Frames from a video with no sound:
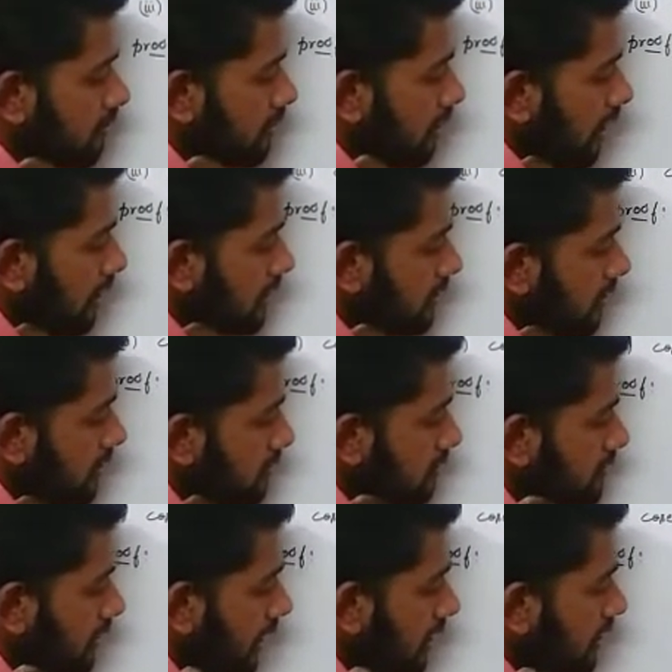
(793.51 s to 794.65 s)
like
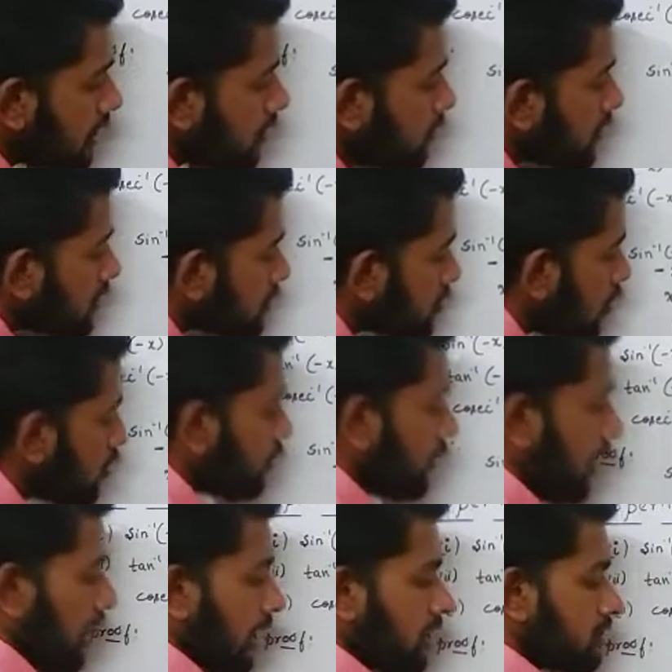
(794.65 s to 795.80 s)
this, sine inverse of
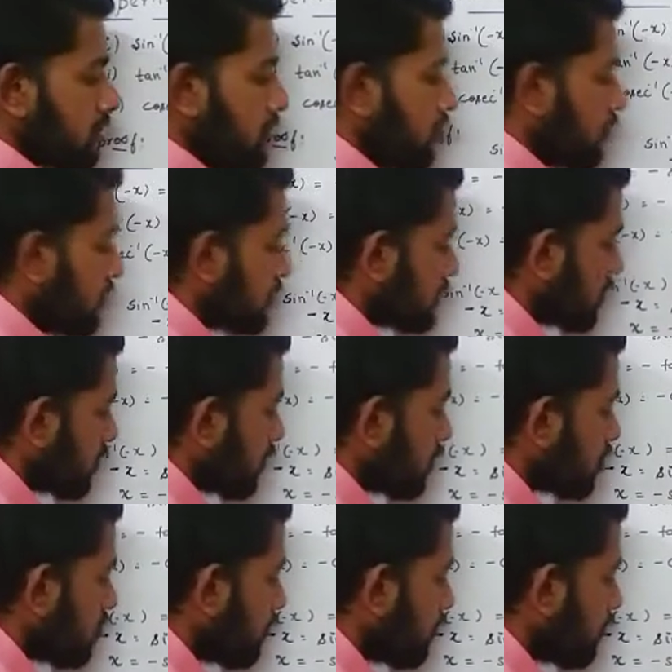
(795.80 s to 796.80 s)
x is equal to